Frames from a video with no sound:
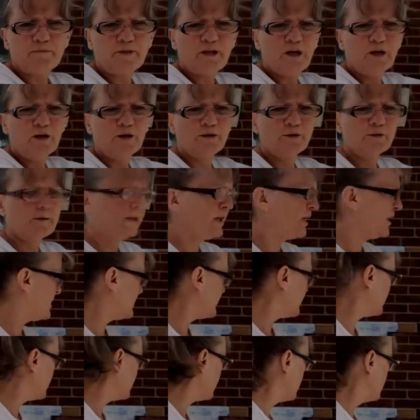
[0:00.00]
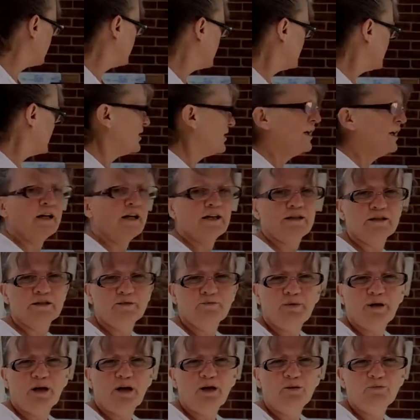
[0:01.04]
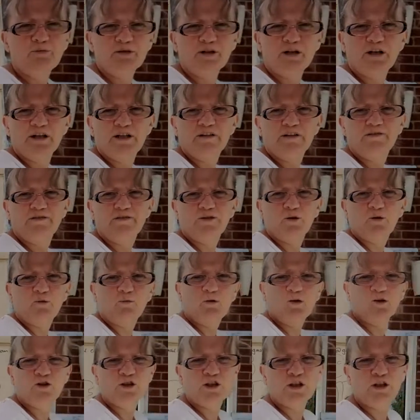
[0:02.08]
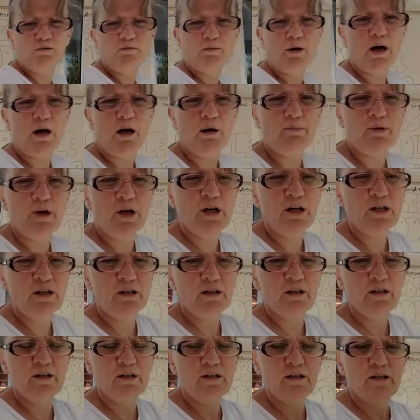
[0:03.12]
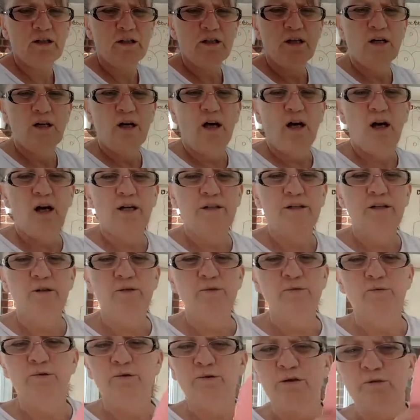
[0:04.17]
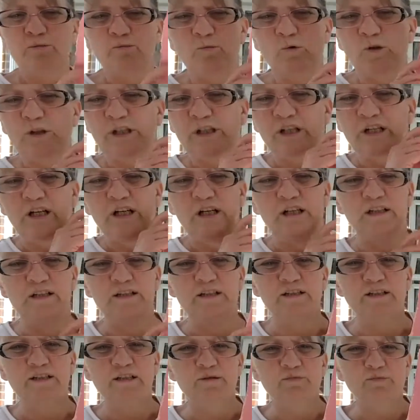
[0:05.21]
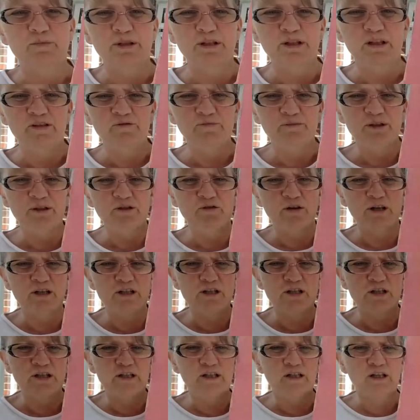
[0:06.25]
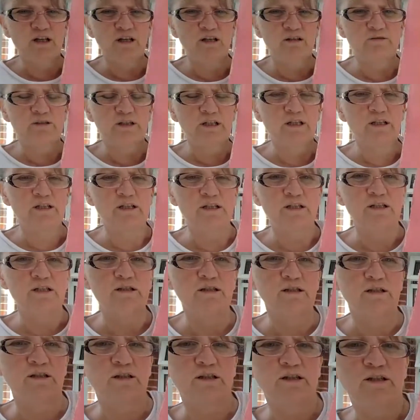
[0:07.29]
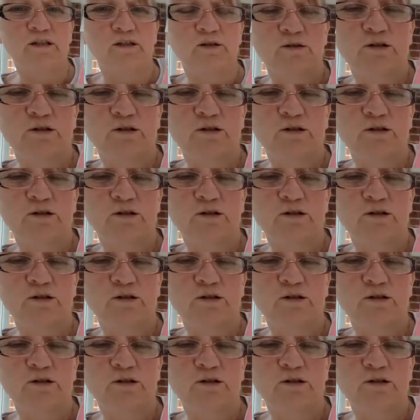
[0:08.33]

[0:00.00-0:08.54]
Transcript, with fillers: Okay. And Barbara, if you're watching, Barbara, I know you didn't want it coloured, but I've been gradually colouring it in. I think you